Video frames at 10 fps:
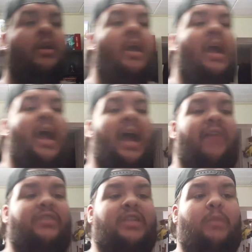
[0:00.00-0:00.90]
have
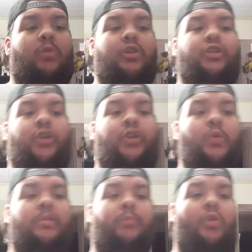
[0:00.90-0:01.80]
someone choose a
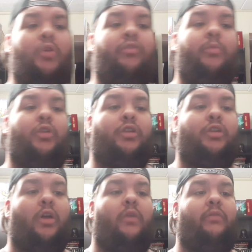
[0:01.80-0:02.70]
book from
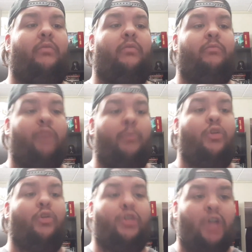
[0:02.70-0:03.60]
yourself from your
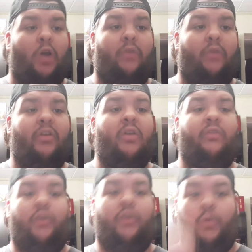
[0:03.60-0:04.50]
shelf for
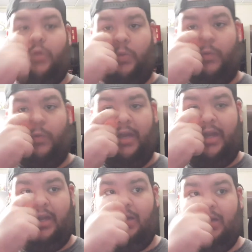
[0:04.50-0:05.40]
you to read.
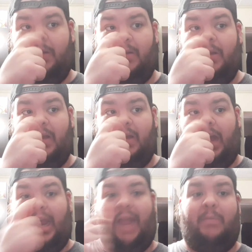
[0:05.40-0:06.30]
I
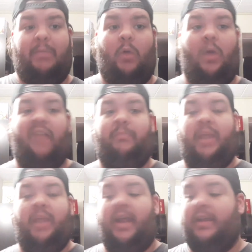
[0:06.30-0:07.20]
had my wife
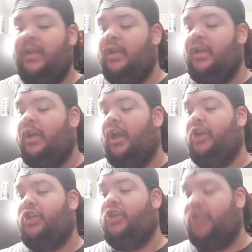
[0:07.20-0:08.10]
pick, and
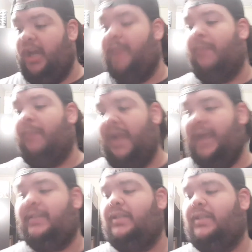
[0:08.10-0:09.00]
she picked